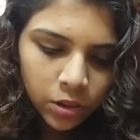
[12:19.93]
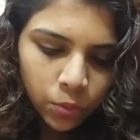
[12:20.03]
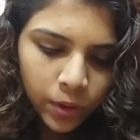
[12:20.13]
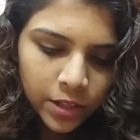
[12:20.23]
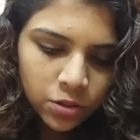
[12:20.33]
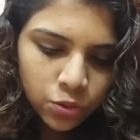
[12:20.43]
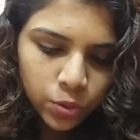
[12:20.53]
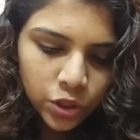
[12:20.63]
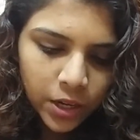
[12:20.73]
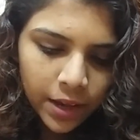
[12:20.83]
the ones
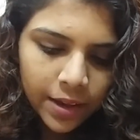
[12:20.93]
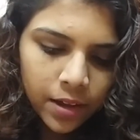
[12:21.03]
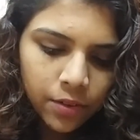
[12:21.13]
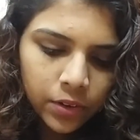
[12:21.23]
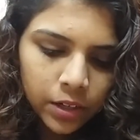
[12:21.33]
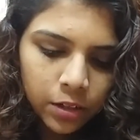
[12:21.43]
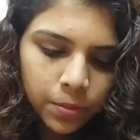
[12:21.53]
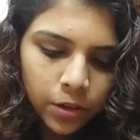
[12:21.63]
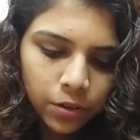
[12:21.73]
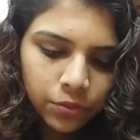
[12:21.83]
which have a little
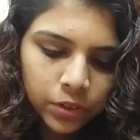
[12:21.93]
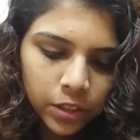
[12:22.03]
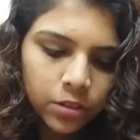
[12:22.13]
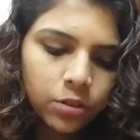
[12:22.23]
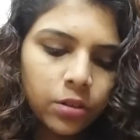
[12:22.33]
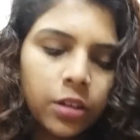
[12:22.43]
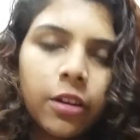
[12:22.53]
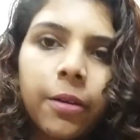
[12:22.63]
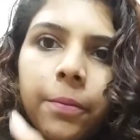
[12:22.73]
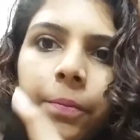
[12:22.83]
bit of glitter on it.